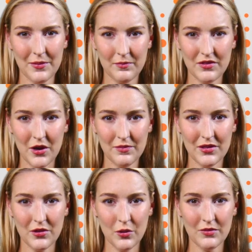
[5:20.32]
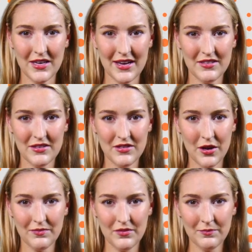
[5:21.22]
Resolving cold cases
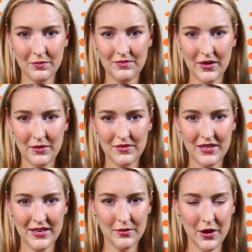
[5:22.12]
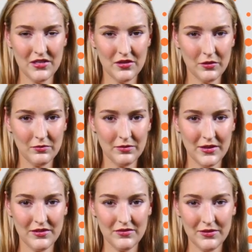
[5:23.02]
offers profound psychological
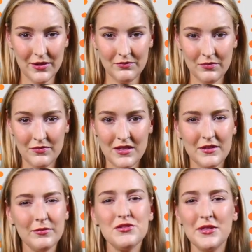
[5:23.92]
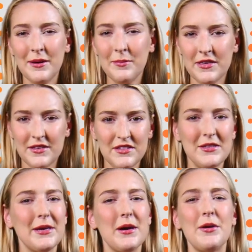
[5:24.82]
relief for victims' families,
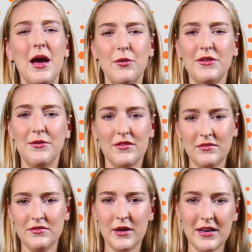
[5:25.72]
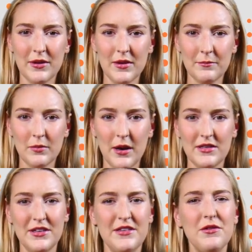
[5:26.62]
allowing them to finally
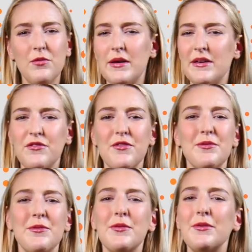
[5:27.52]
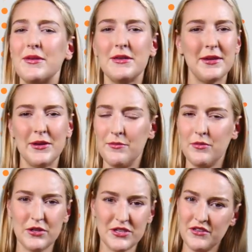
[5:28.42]
process grief.
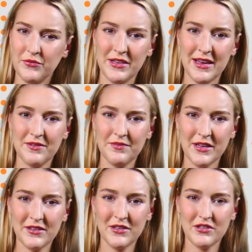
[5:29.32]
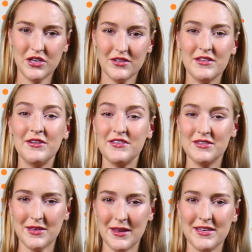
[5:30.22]
Communities regain faith in justice,
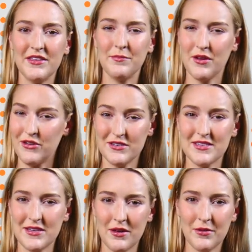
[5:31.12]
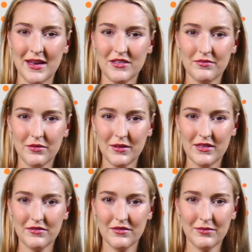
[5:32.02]
experiencing collective
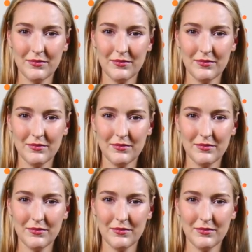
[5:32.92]
relief.